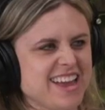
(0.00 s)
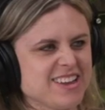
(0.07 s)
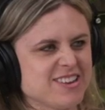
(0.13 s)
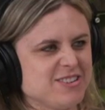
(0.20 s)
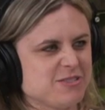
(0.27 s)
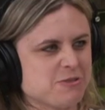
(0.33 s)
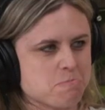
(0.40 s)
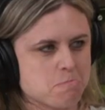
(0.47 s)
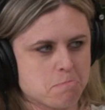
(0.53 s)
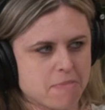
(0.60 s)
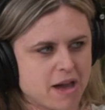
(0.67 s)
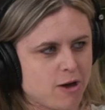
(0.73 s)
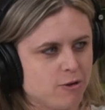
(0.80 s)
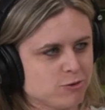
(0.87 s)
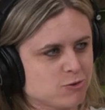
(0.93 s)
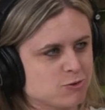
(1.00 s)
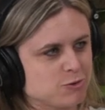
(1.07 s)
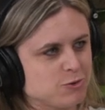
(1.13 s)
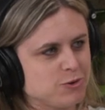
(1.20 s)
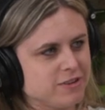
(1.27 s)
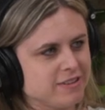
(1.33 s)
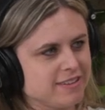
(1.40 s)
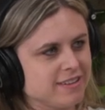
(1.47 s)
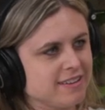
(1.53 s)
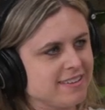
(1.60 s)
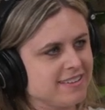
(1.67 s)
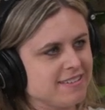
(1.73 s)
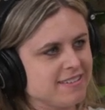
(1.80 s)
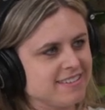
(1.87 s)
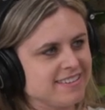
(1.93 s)
in your mouth drool. Yeah, yeah,
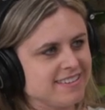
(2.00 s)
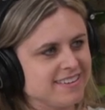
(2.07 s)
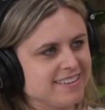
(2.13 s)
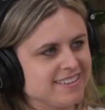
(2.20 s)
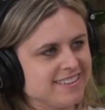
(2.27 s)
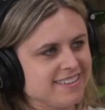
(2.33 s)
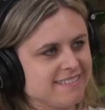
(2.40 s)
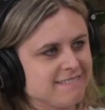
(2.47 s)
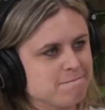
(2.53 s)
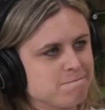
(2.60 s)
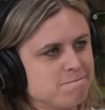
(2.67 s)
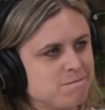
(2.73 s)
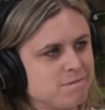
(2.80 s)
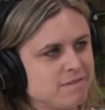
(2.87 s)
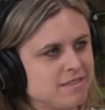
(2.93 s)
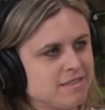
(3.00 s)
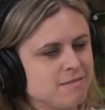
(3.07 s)
but it's just between me and the mask.